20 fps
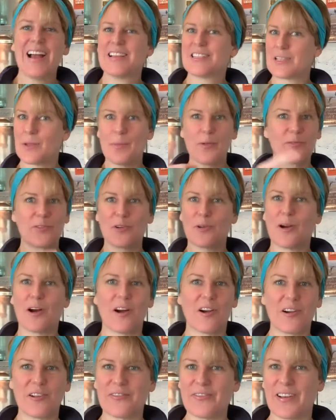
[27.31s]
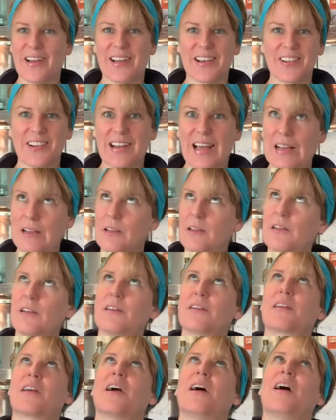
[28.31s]
Some of you are horrified. You're like,
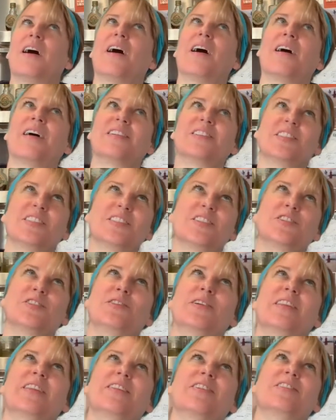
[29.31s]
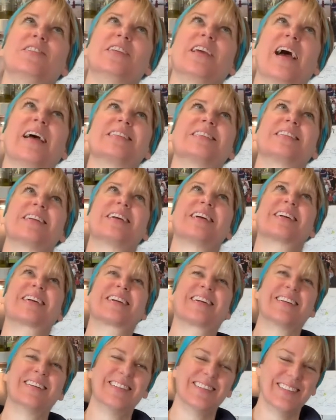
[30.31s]
oh God, she's too
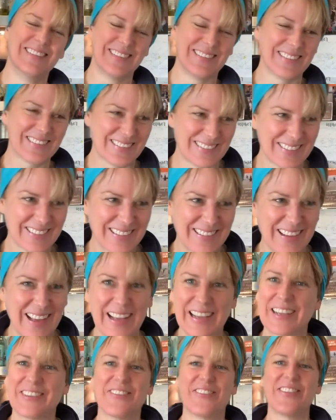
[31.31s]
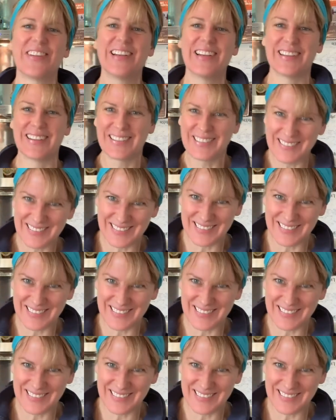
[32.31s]
enthusiastic. I can feel it.